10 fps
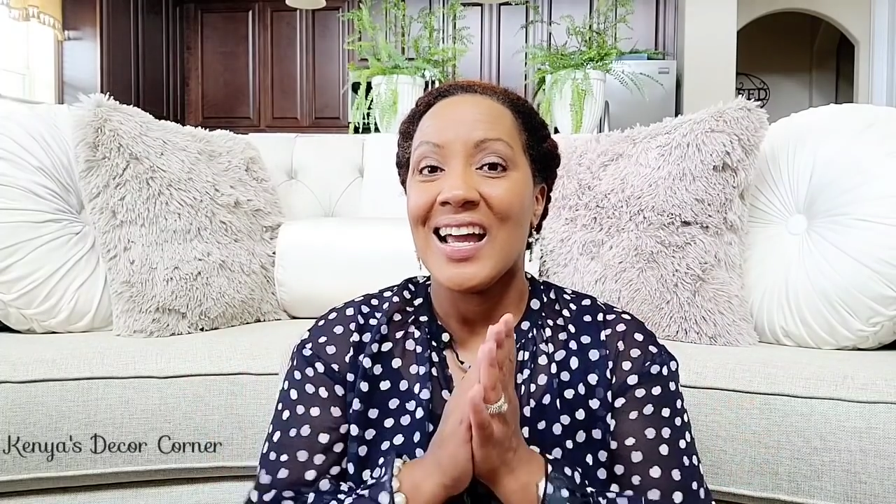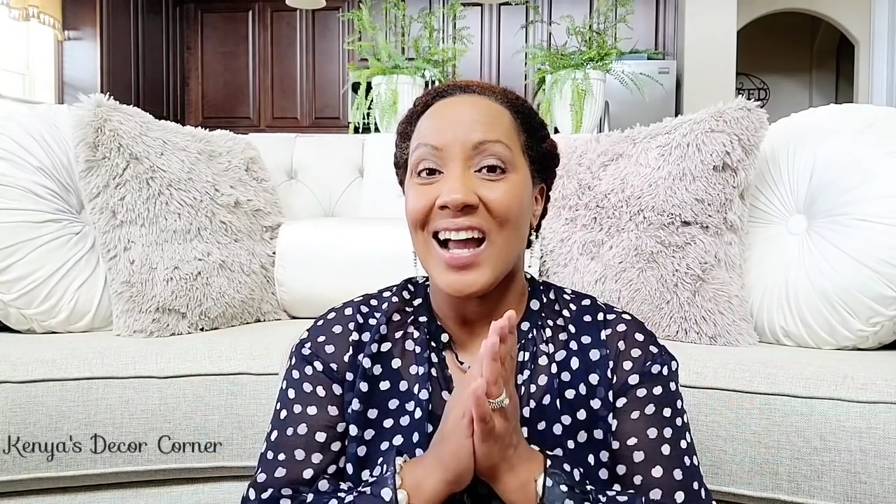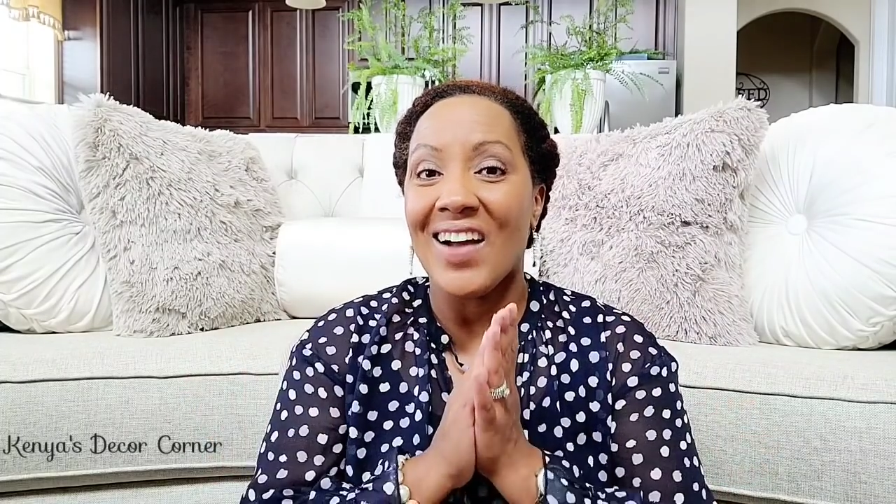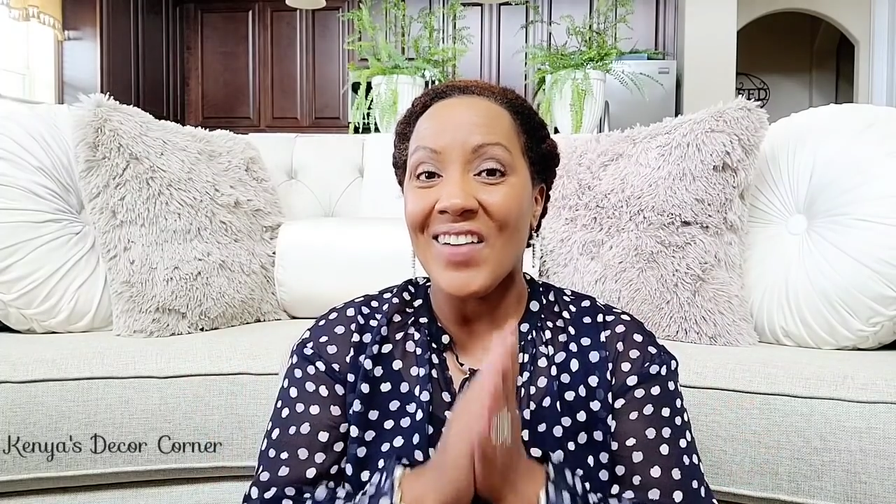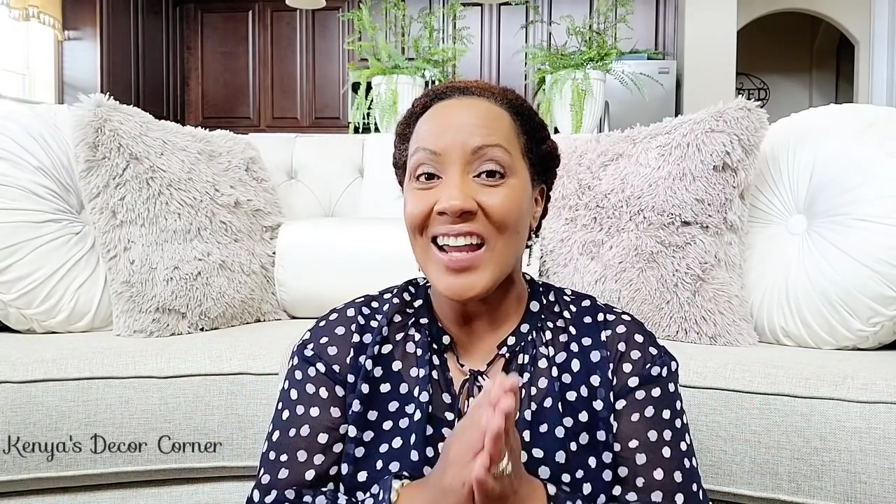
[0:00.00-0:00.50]

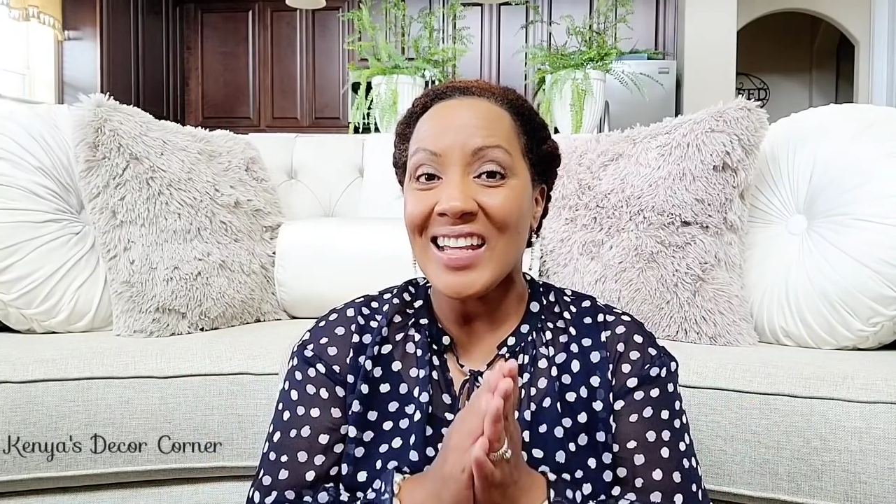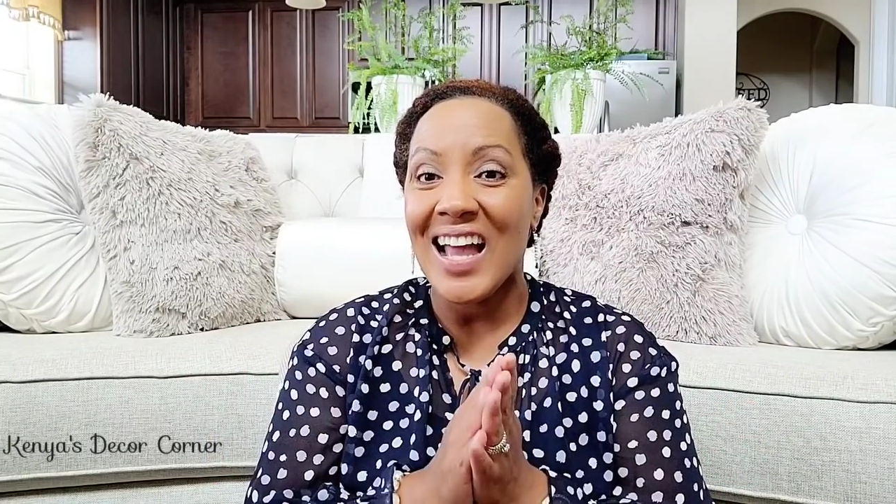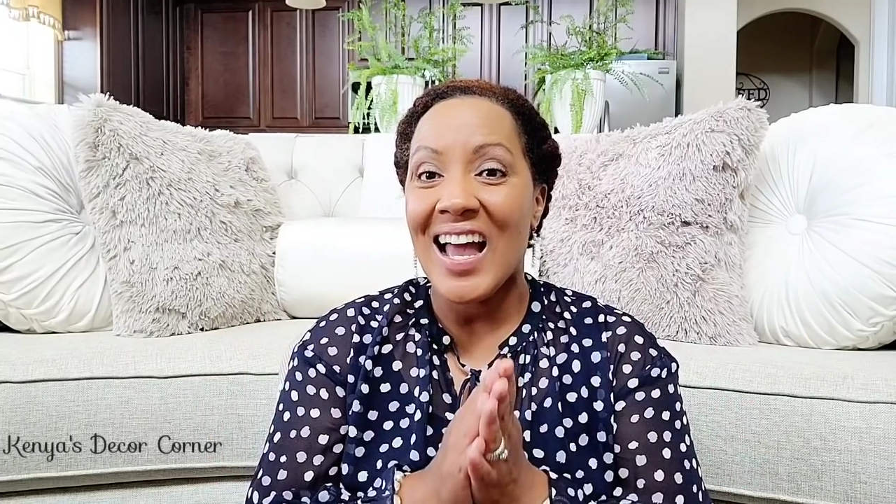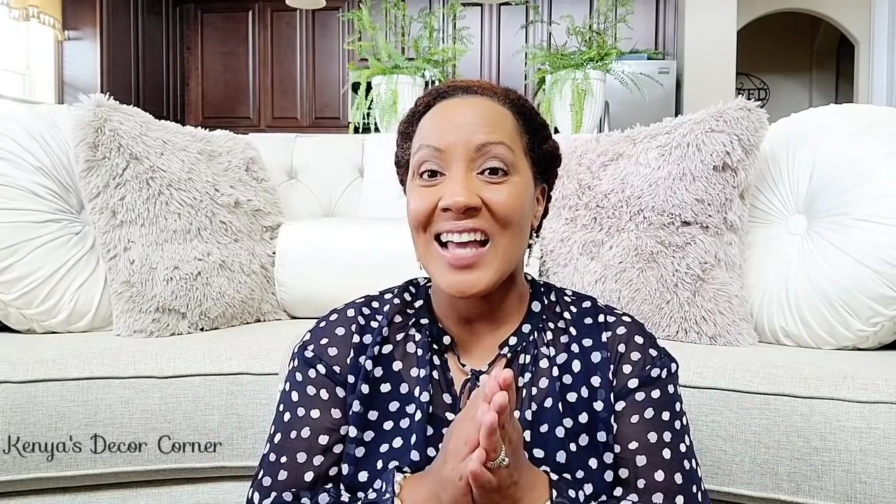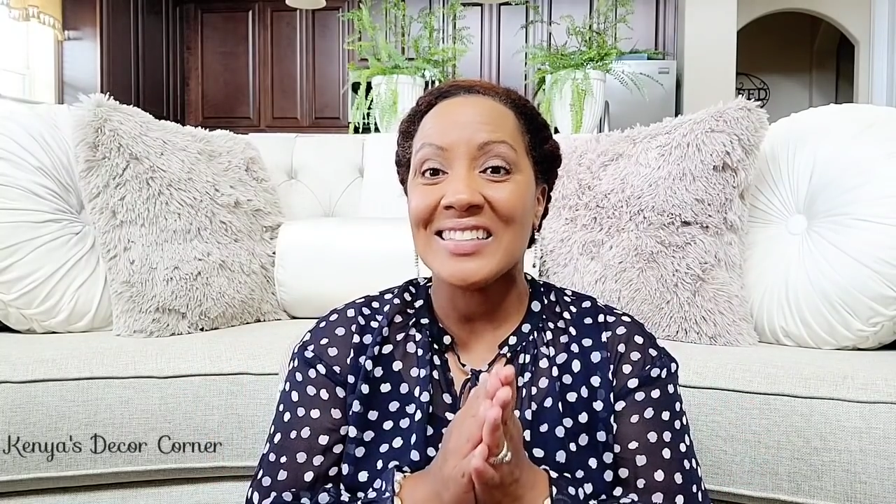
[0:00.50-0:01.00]
Alrighty,
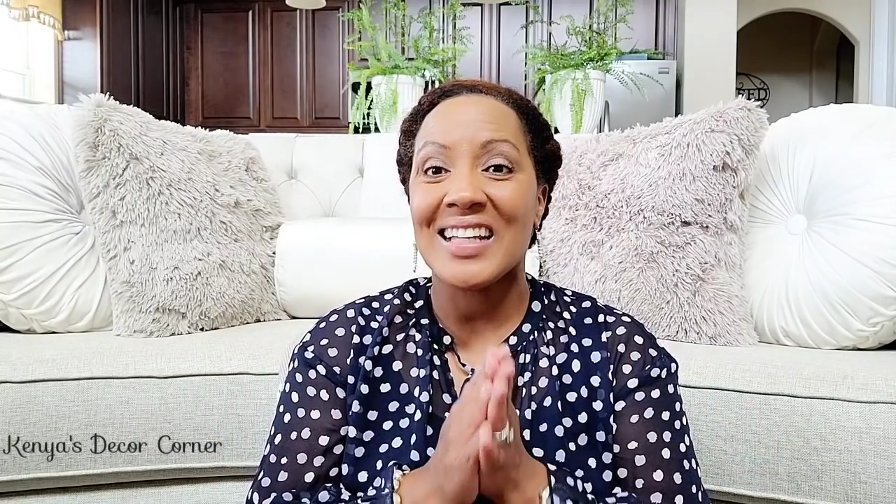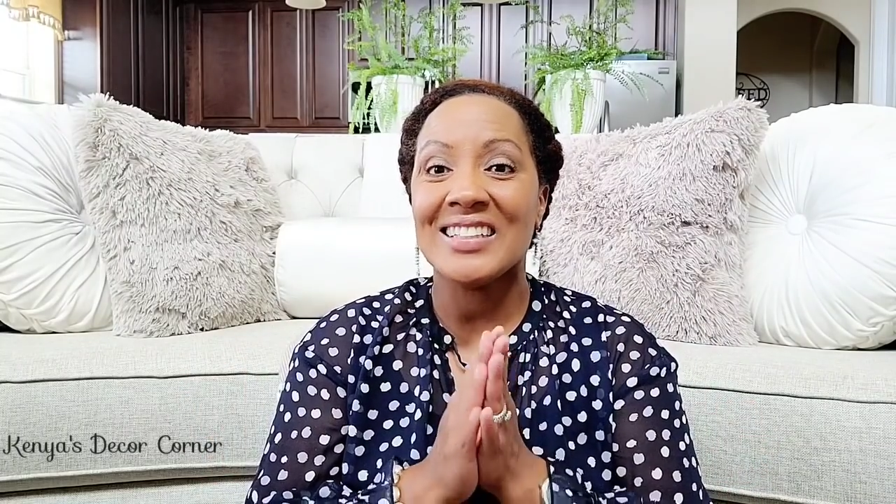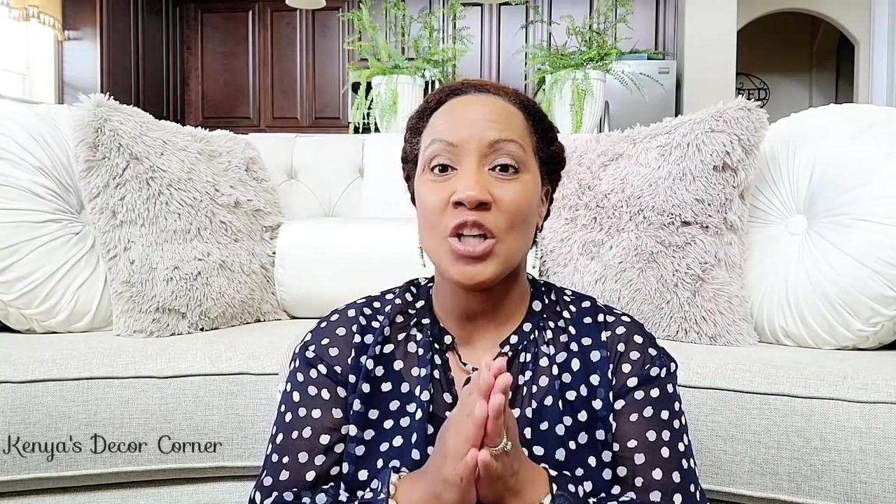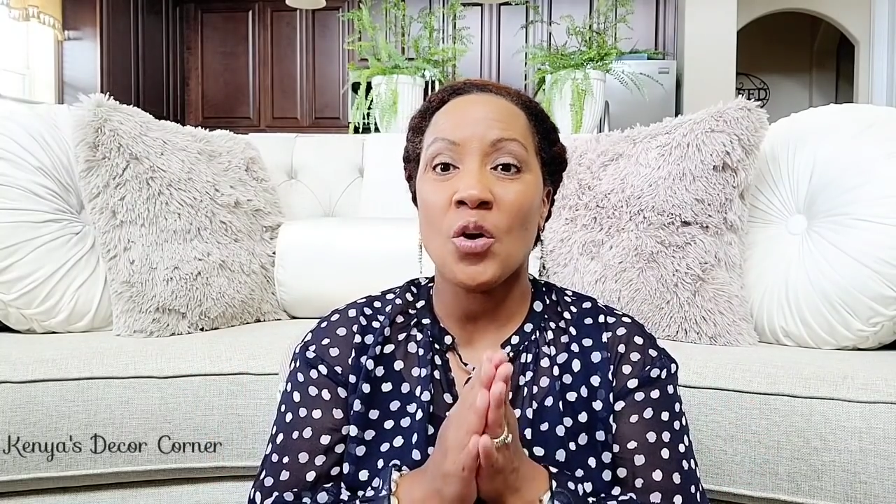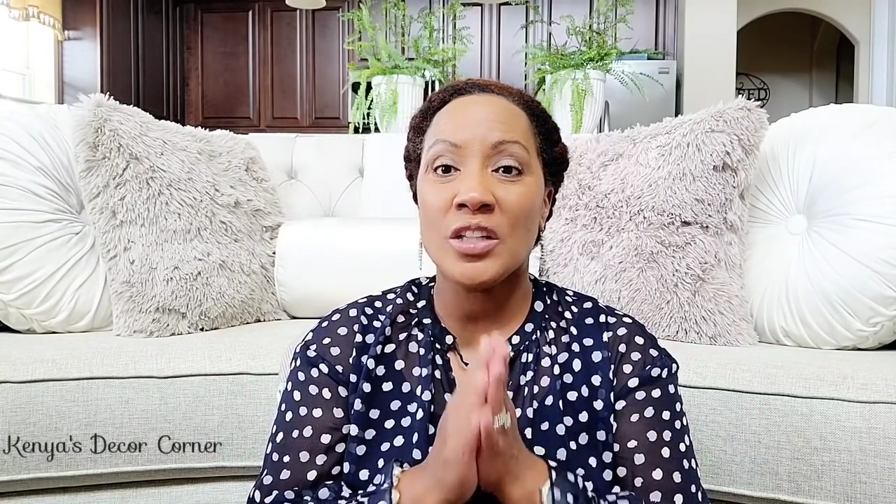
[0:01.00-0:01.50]
guys,
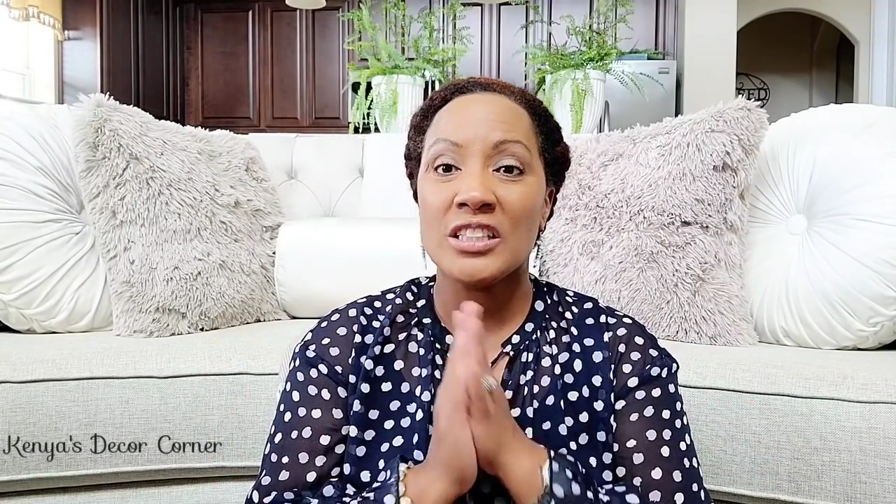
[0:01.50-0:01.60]
so